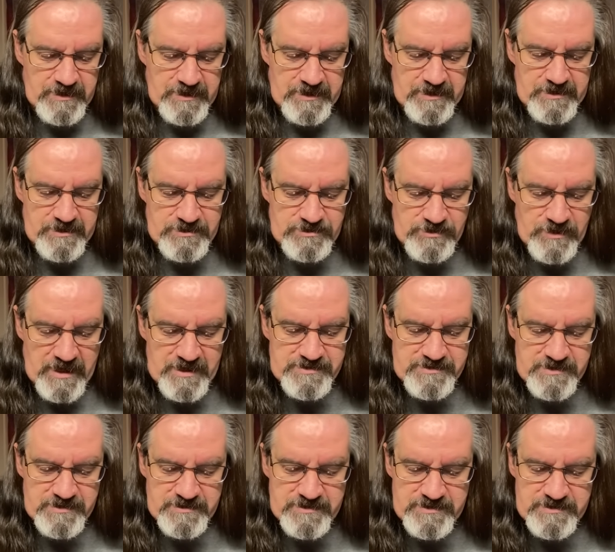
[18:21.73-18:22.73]
In
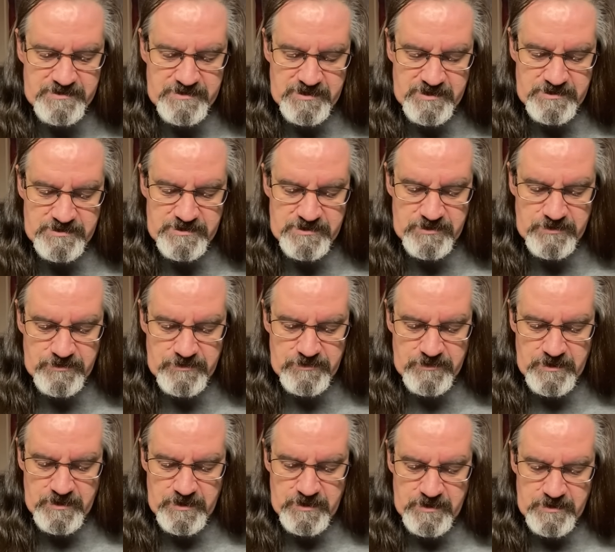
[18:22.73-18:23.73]
addressing this issue,
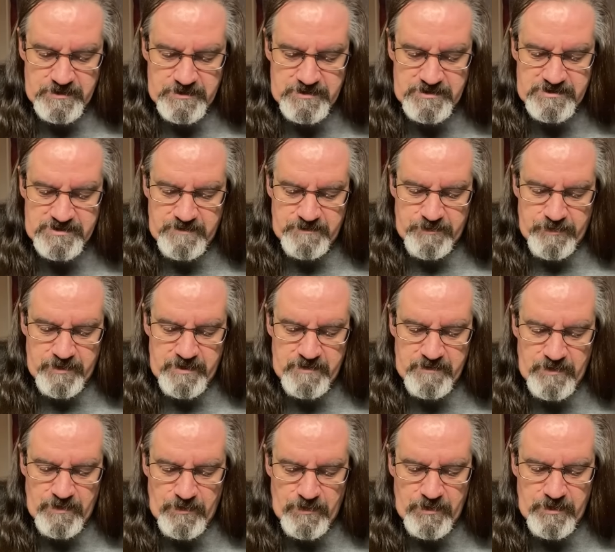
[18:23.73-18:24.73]
the Supreme
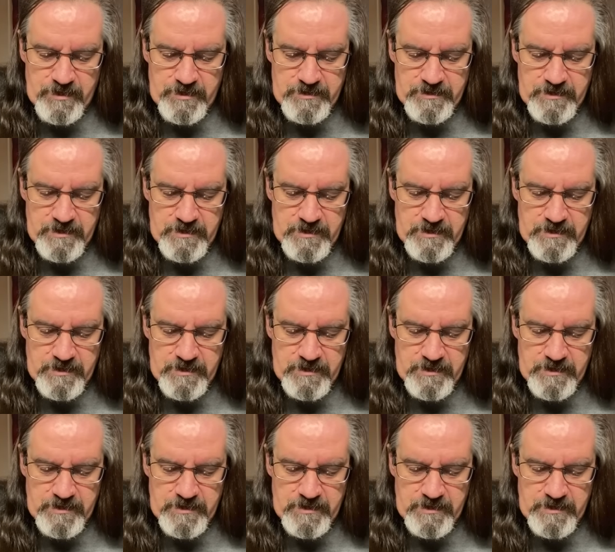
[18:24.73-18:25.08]
Court